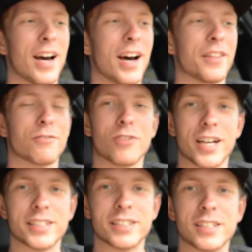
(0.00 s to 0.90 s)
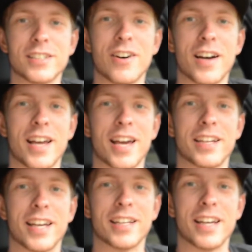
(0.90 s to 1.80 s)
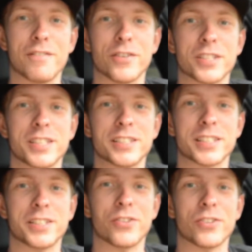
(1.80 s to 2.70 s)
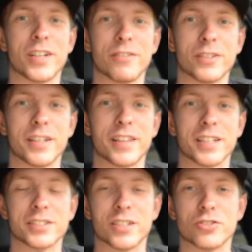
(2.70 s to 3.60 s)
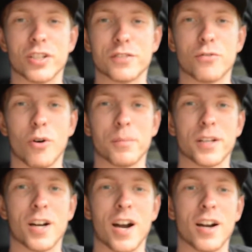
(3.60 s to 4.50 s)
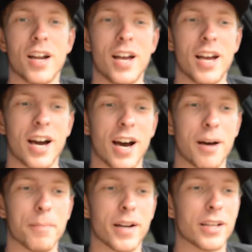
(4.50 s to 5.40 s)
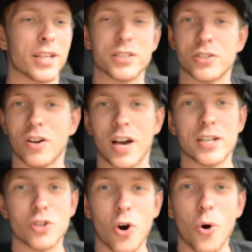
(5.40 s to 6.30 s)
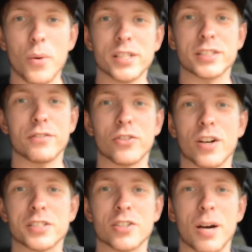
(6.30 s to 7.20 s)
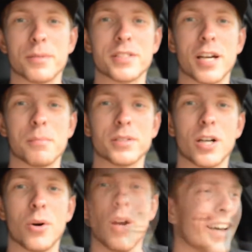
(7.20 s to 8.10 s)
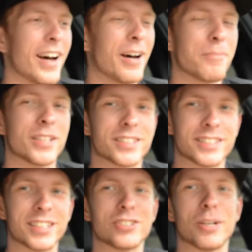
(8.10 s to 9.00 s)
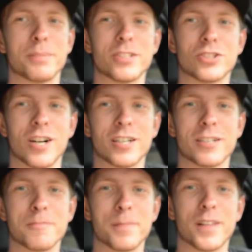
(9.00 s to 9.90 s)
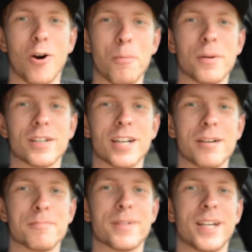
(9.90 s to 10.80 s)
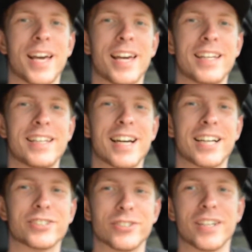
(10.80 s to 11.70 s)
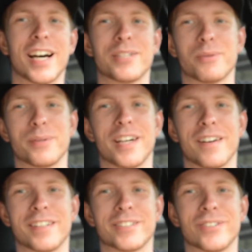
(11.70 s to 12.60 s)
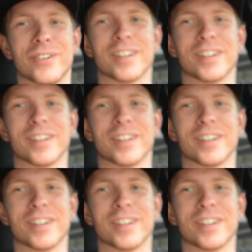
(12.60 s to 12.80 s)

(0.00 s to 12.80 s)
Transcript: the right deal on and get for the C63. I really think it's going to transform the car. But as always, leave your thoughts and comments down below. But let's jump to the trunk, open her up, and show you guys what we got in store.